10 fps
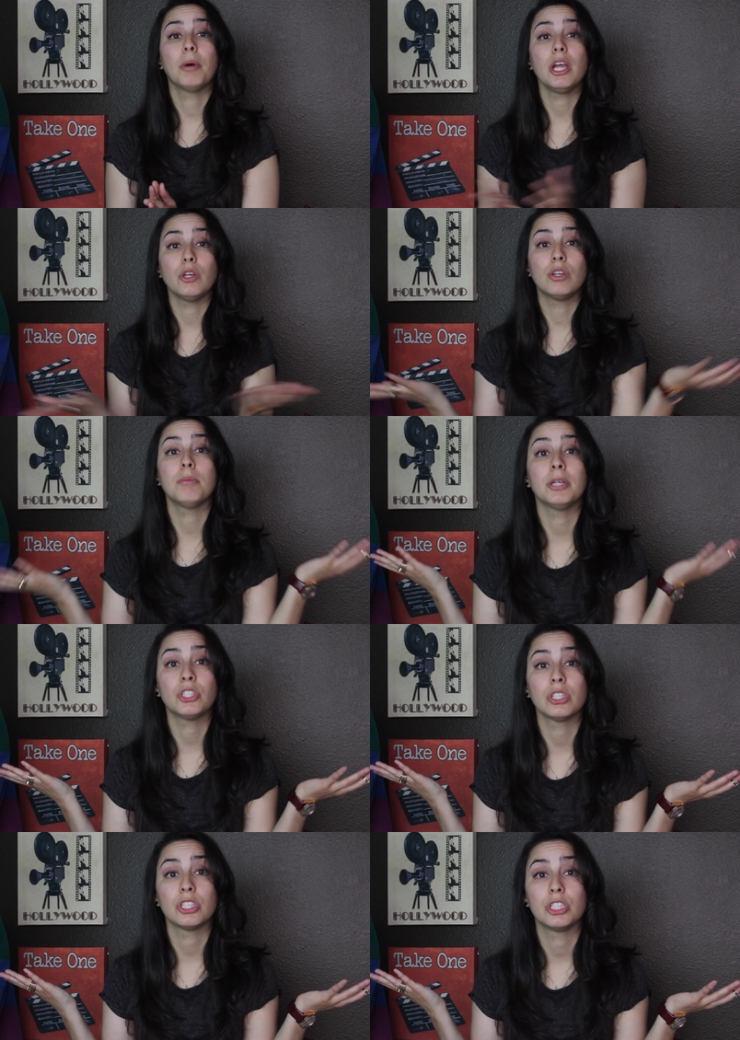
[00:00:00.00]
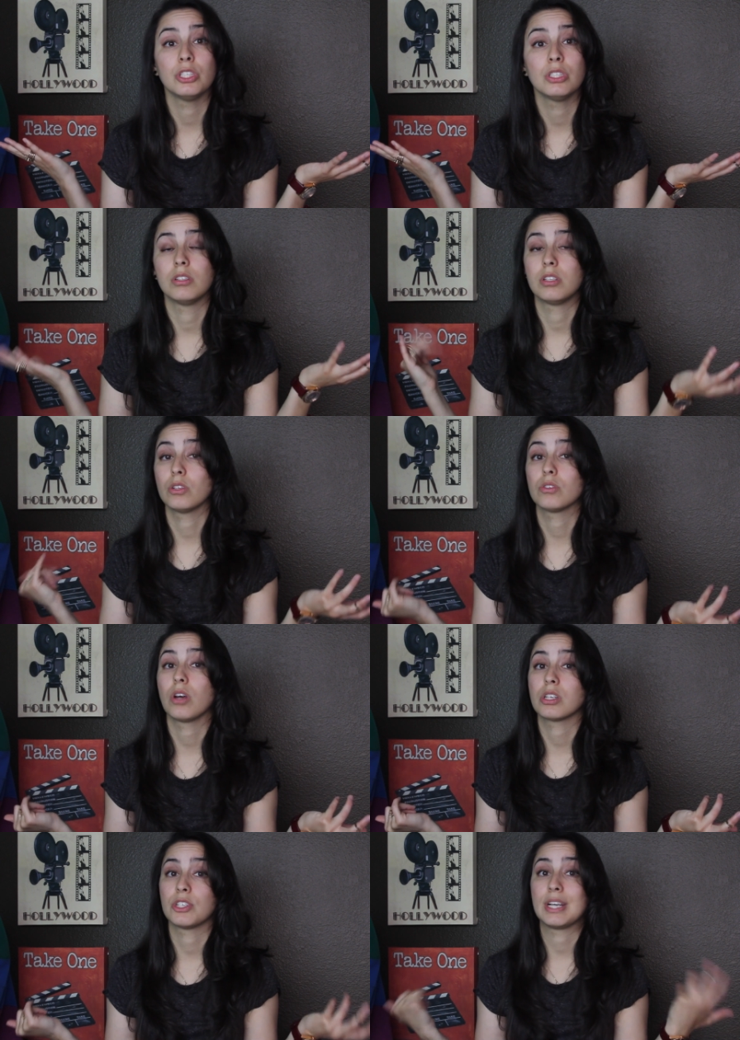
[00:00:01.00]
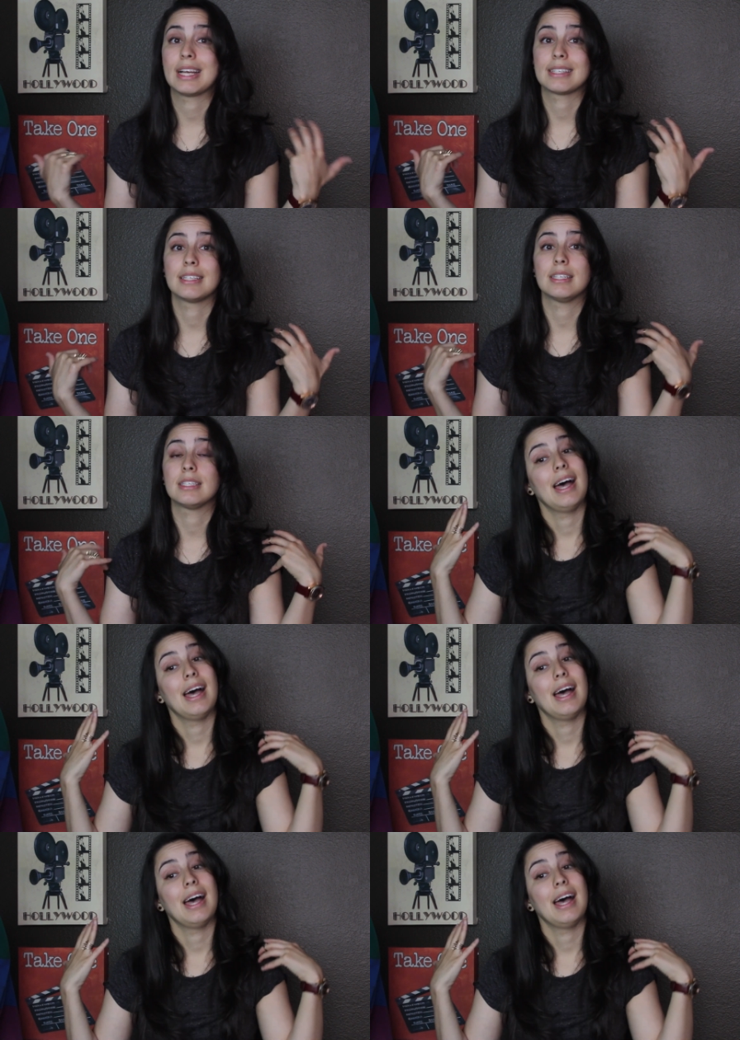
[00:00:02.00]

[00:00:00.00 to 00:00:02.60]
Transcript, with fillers: But you did mention that she still talks to her exes.